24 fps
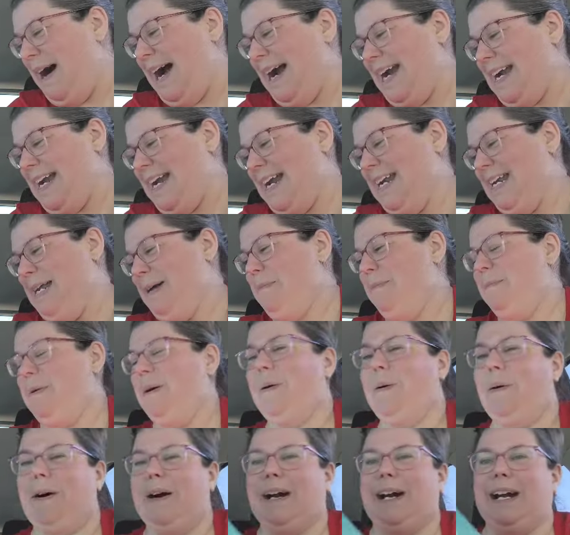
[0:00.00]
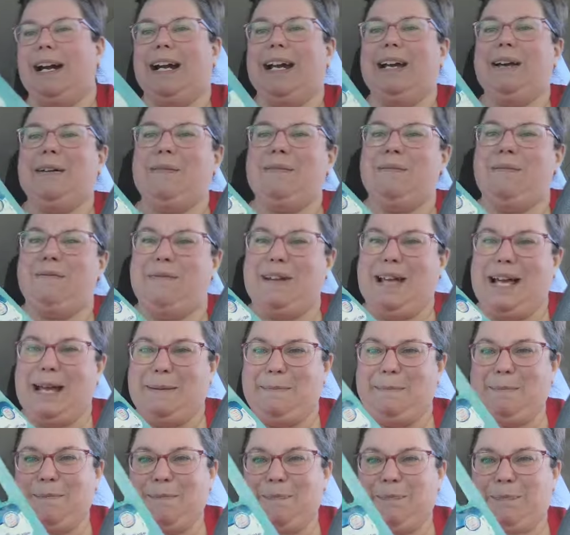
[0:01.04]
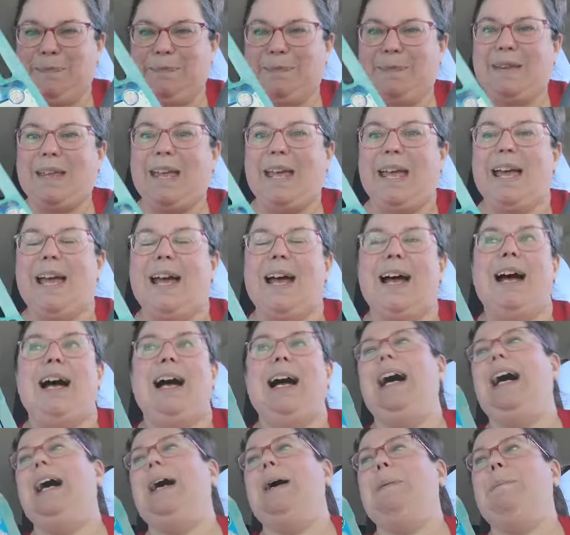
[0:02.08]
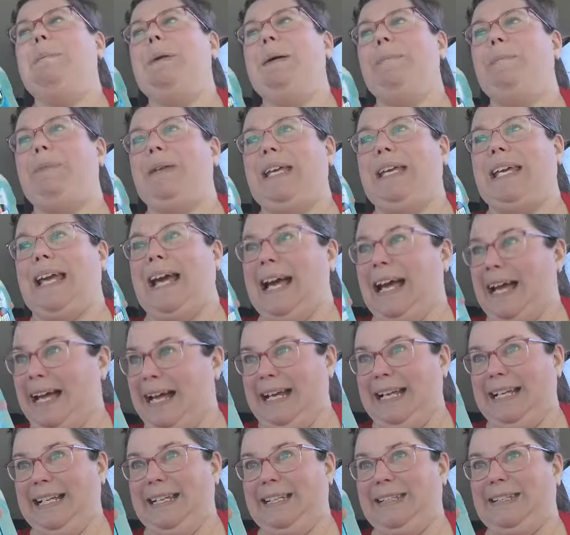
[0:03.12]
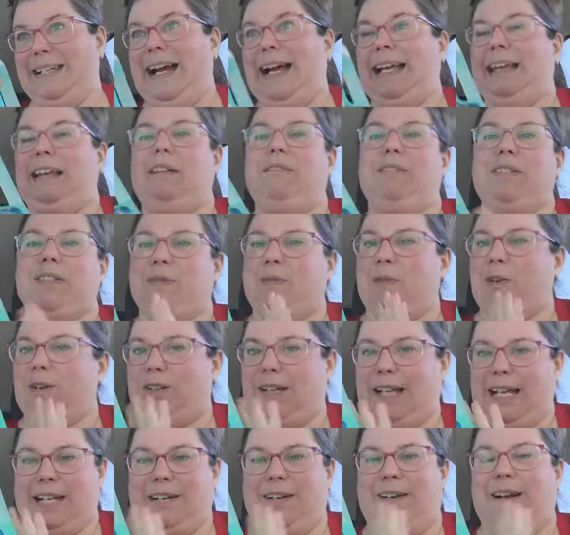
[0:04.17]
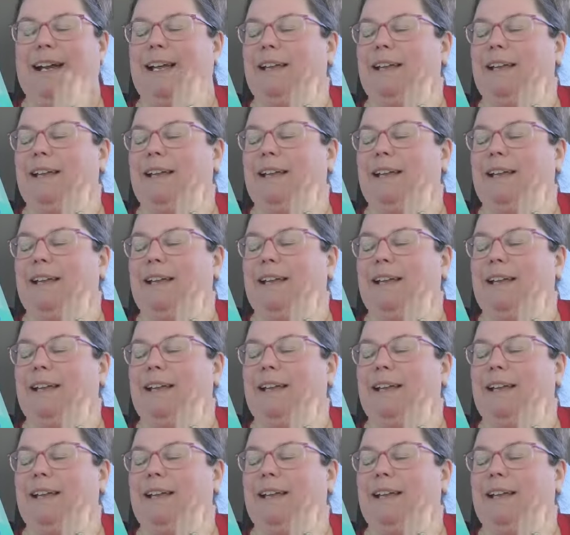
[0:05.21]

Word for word: I more them um, because I love this floor cleaner.